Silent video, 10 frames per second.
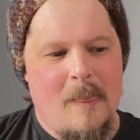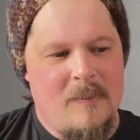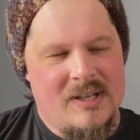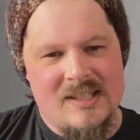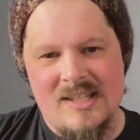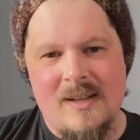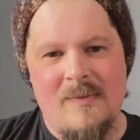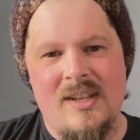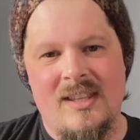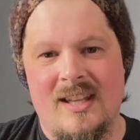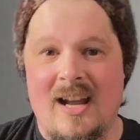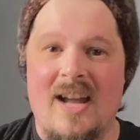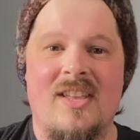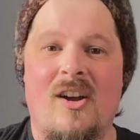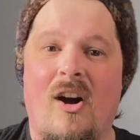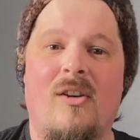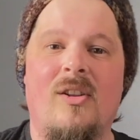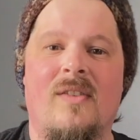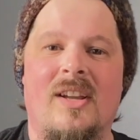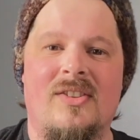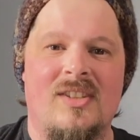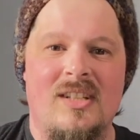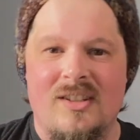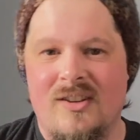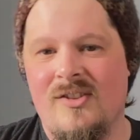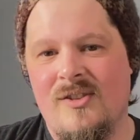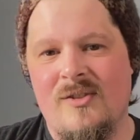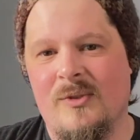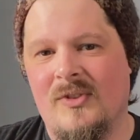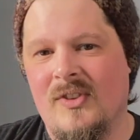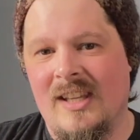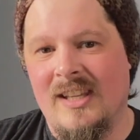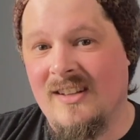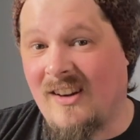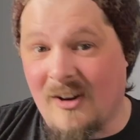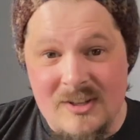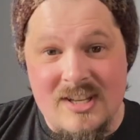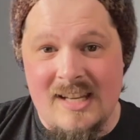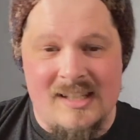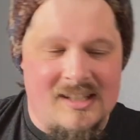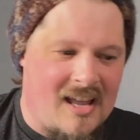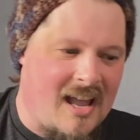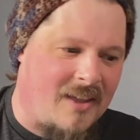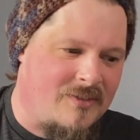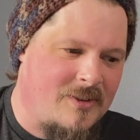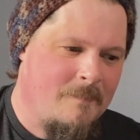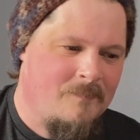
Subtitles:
because it's something that I think all of us could use in our daily lives.